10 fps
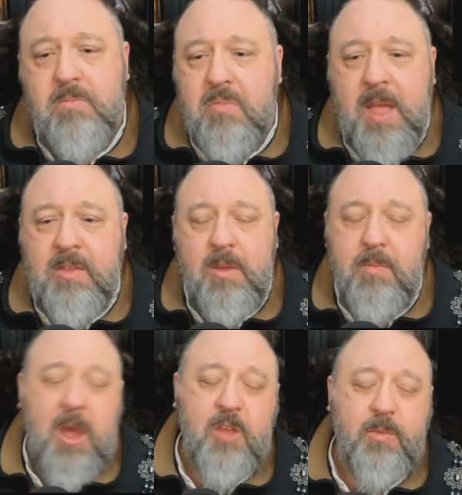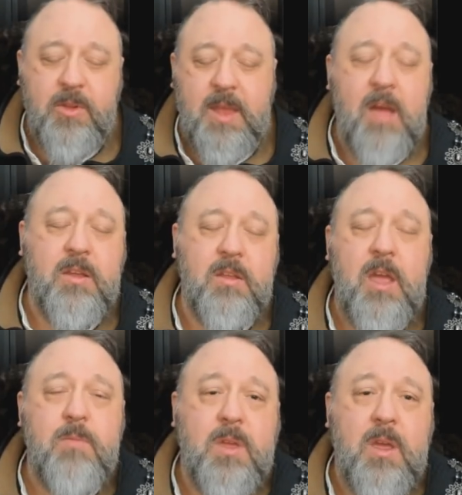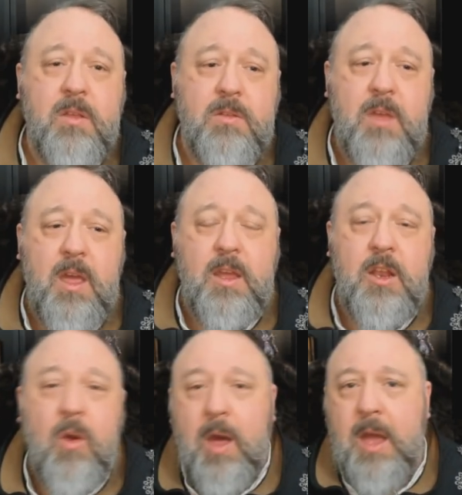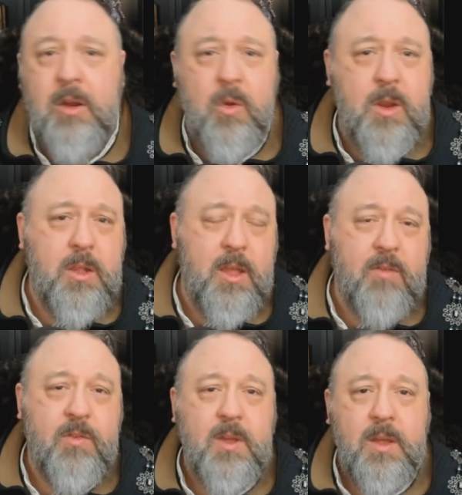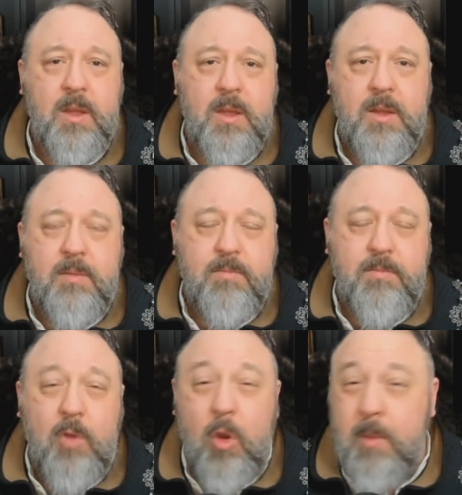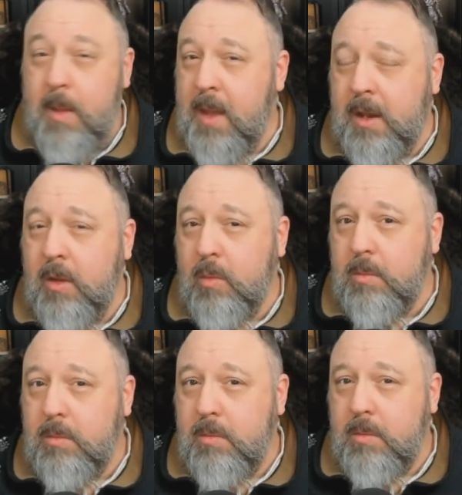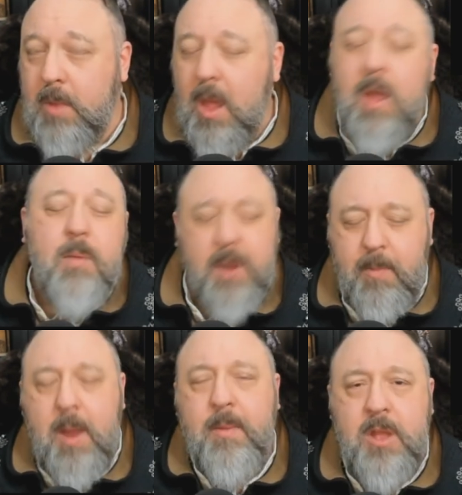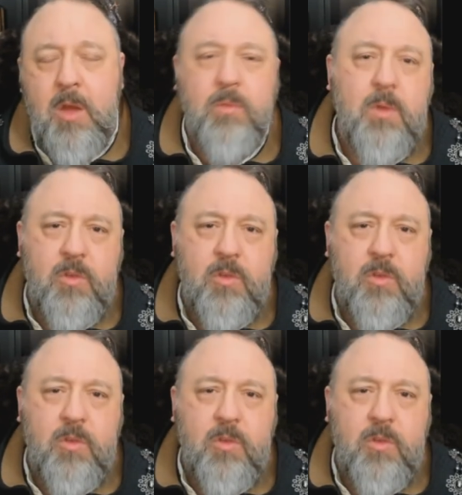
That's impossible to calculate because, you know, I don't know where you live. Or maybe I do. But I probably don't.